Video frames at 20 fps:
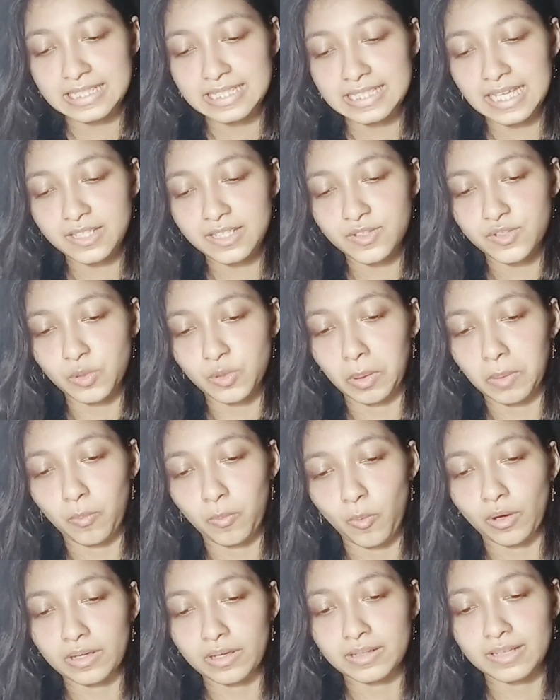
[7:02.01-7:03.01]
Date is so
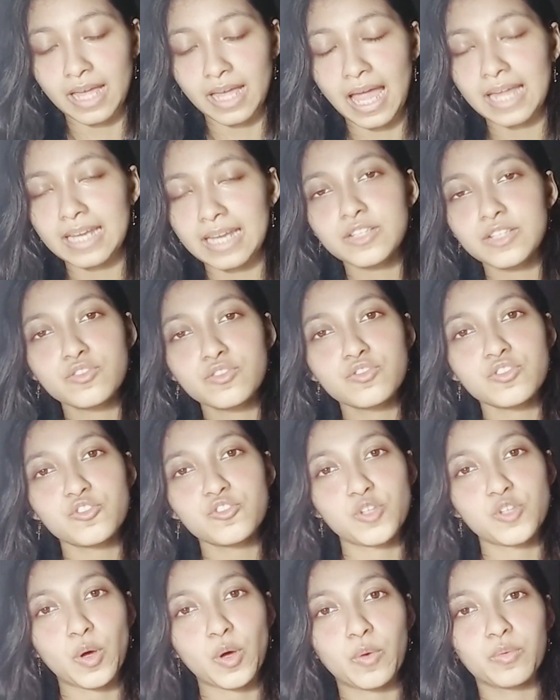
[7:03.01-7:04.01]
important, and it's
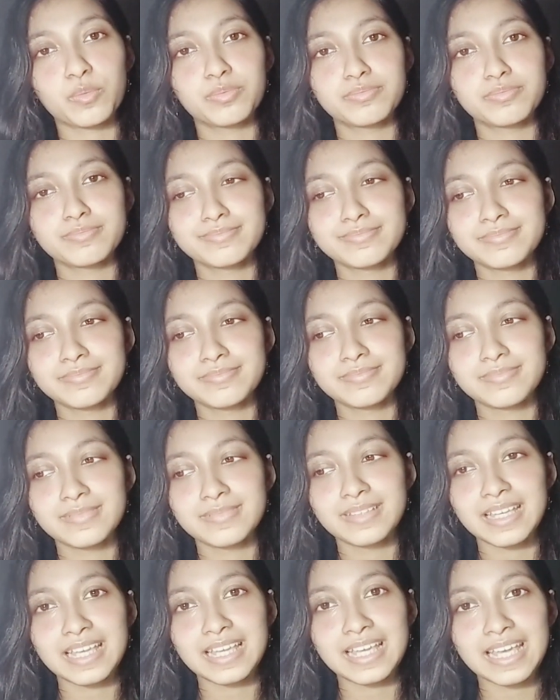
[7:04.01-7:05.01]
just so,
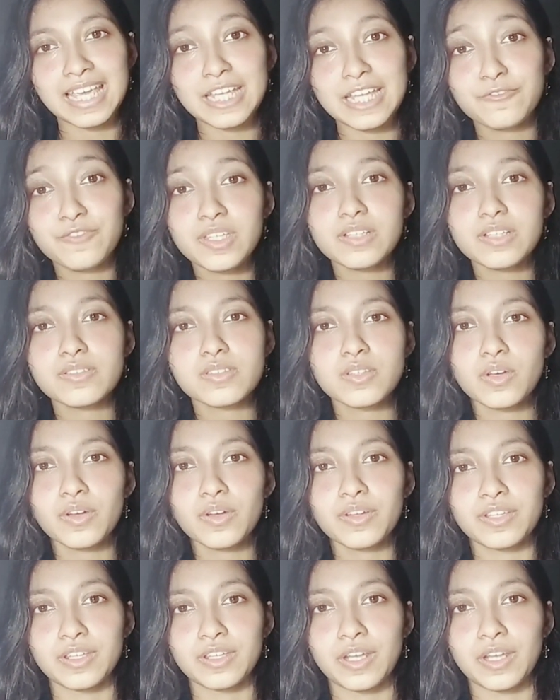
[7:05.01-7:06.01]
it feels
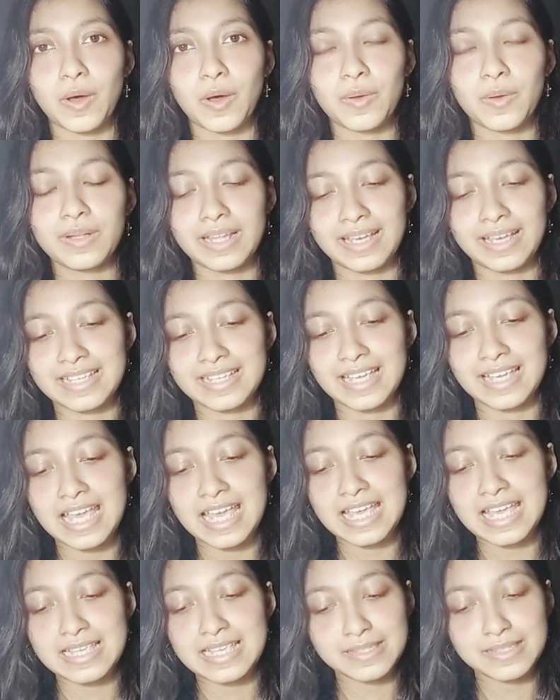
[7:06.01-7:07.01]
good, you know. Like
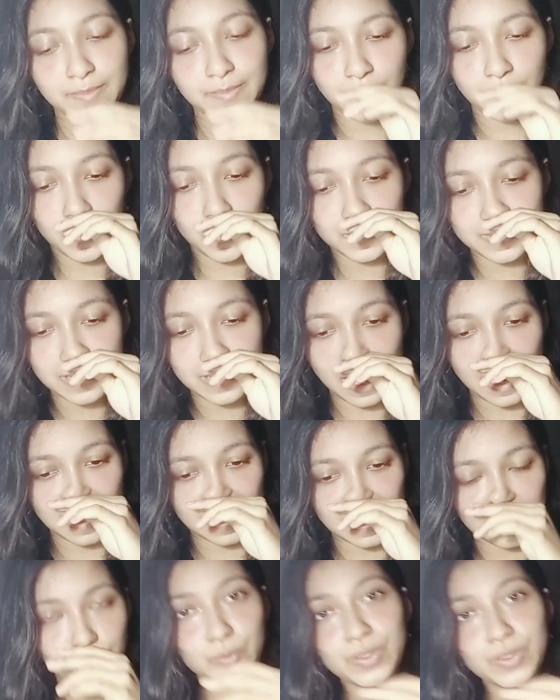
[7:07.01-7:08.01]
suppose
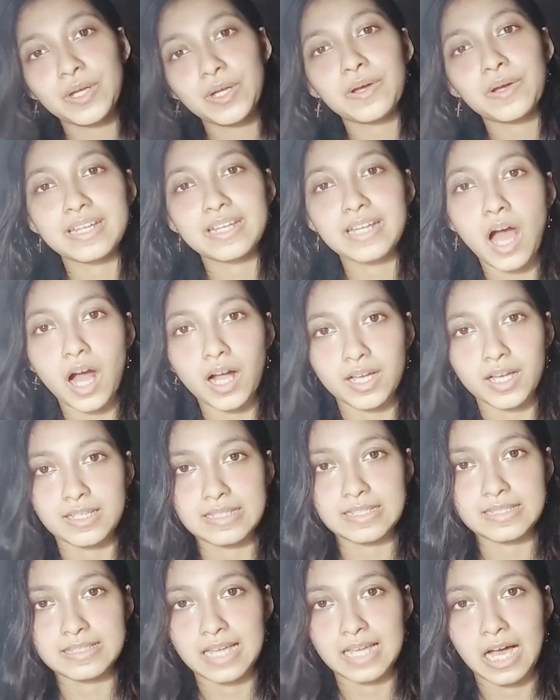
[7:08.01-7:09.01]
we are in
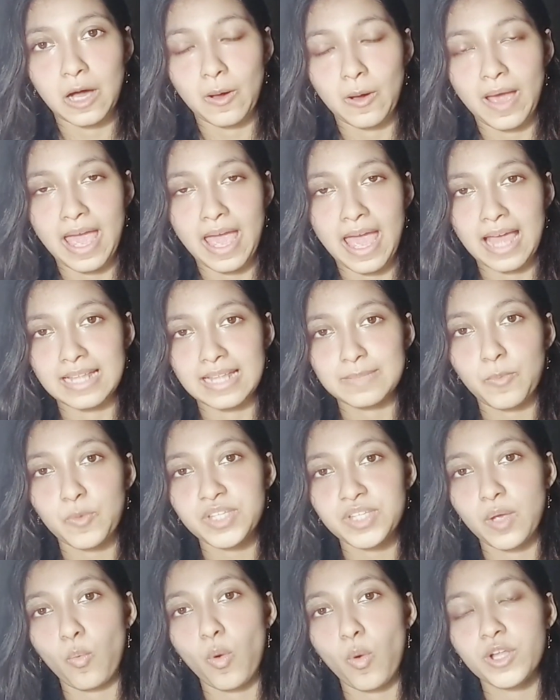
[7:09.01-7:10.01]
August now, and
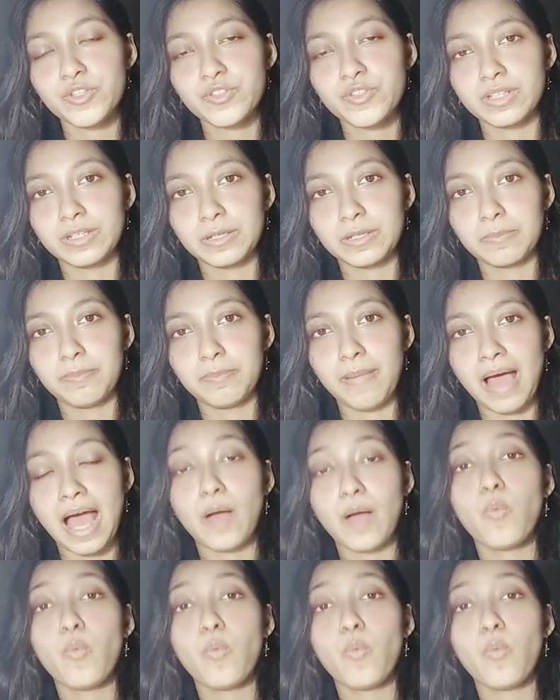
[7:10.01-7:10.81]
suppose I want to look back.